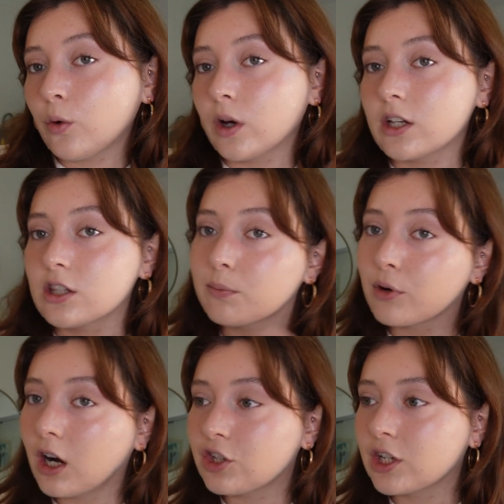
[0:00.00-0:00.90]
What is the
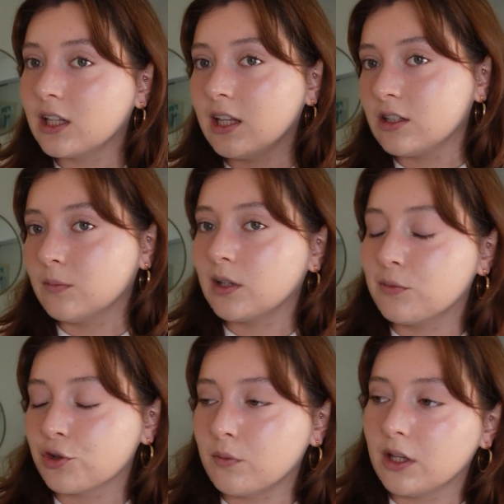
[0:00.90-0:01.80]
project? And then sometimes
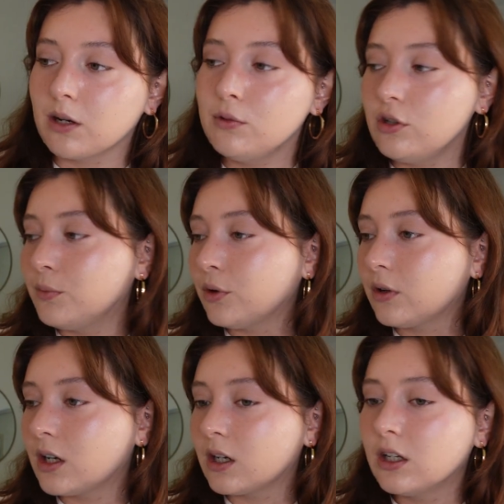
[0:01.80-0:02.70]
they'll show me like a mood
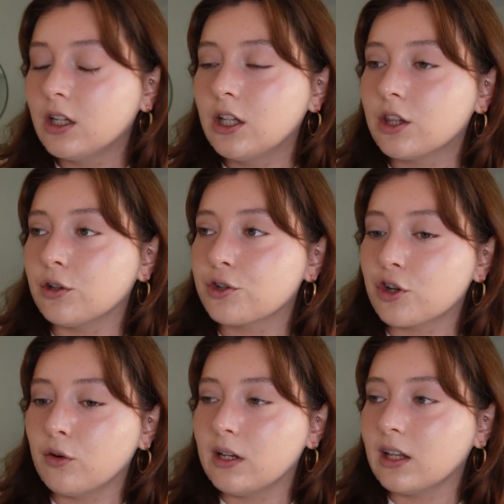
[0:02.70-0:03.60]
board. They'll
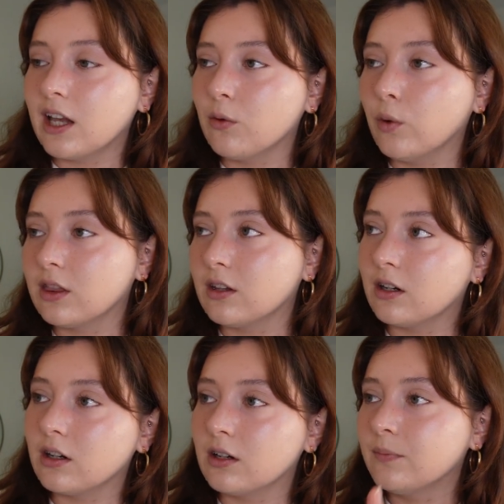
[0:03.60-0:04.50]
show me like what
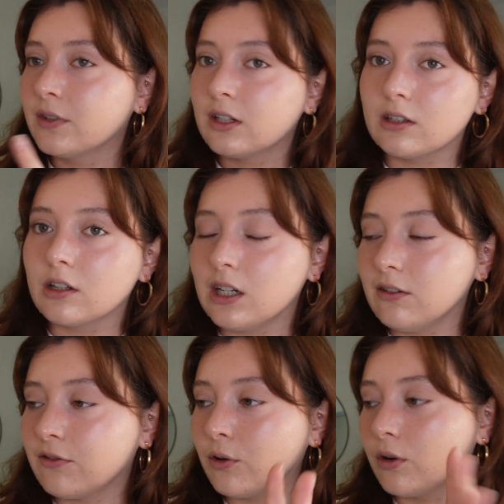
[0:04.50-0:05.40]
they're looking
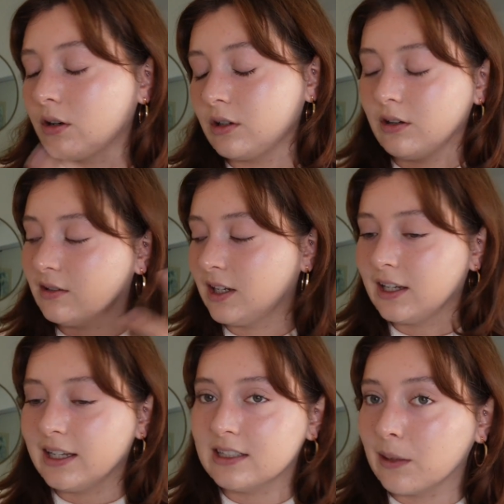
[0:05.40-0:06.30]
for, or just
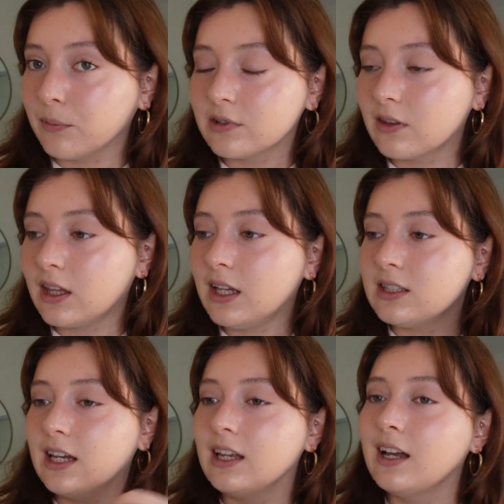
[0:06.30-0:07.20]
like examples of things,
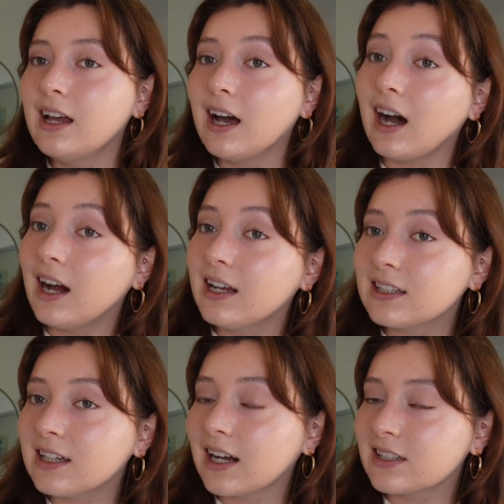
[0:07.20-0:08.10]
and I get
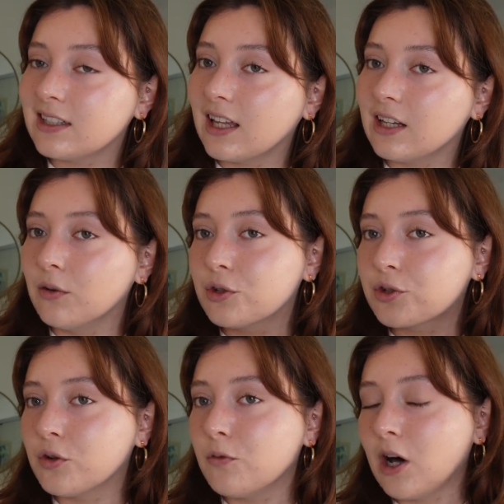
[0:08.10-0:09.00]
to actually like go in the
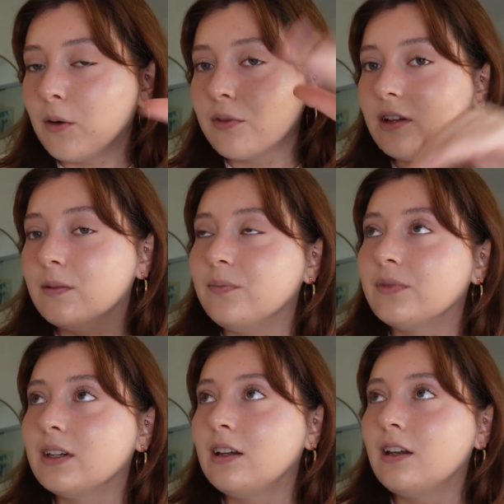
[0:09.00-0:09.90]
showroom, help them
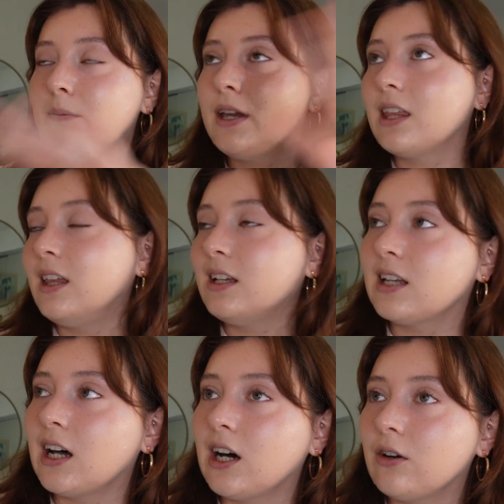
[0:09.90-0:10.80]
pick things
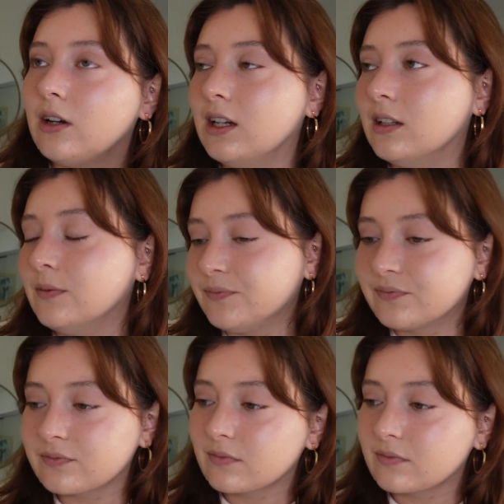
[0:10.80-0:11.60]
out, and